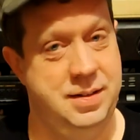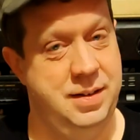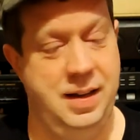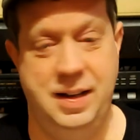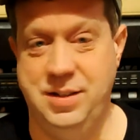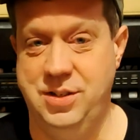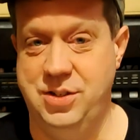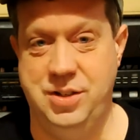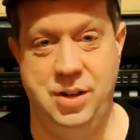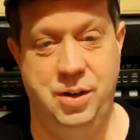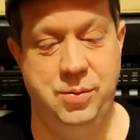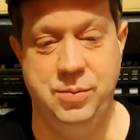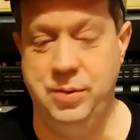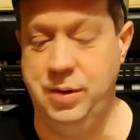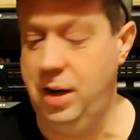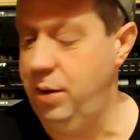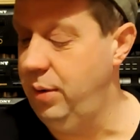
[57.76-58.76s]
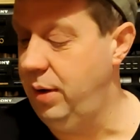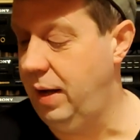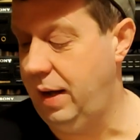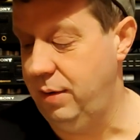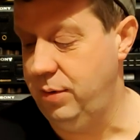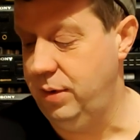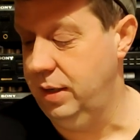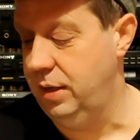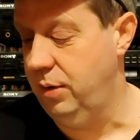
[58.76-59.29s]
I just don't know. I
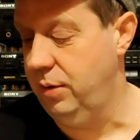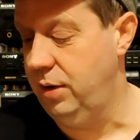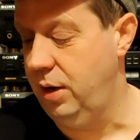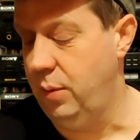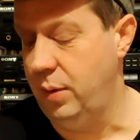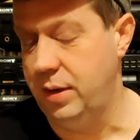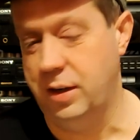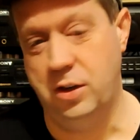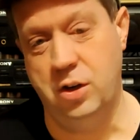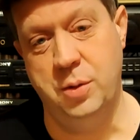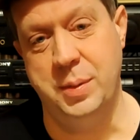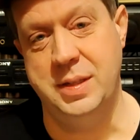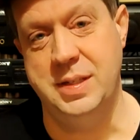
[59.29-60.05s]
really don't know whether I'm going to